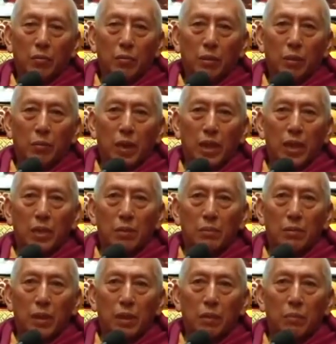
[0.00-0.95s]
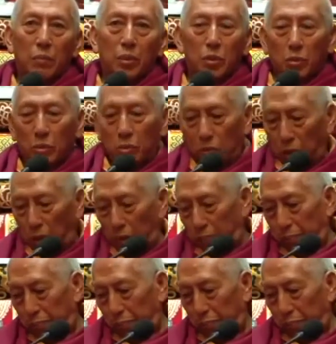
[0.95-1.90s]
we might be able
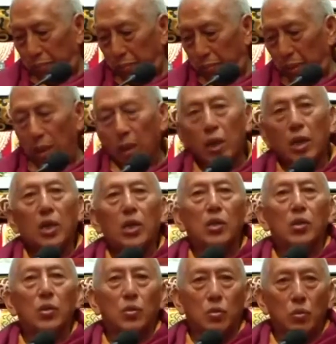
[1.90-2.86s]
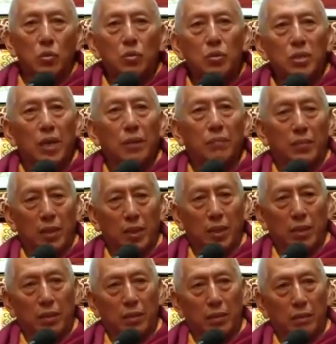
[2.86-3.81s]
to do
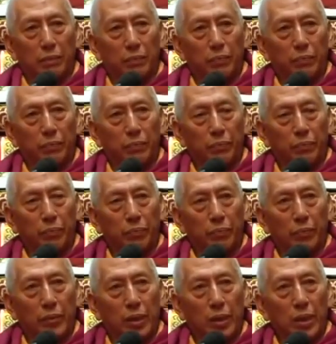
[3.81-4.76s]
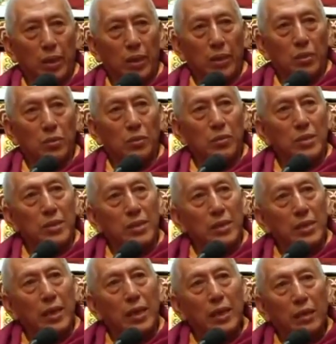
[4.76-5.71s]
something to
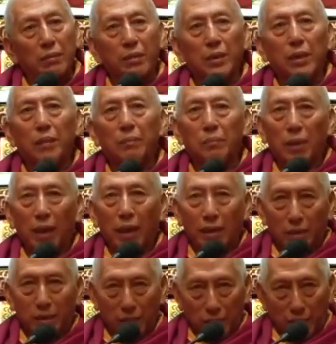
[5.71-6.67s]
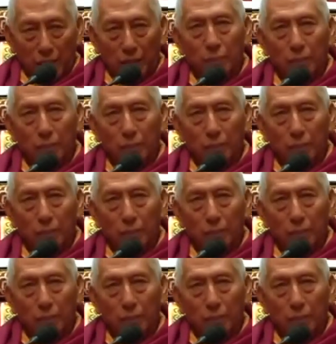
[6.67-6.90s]
save the planet.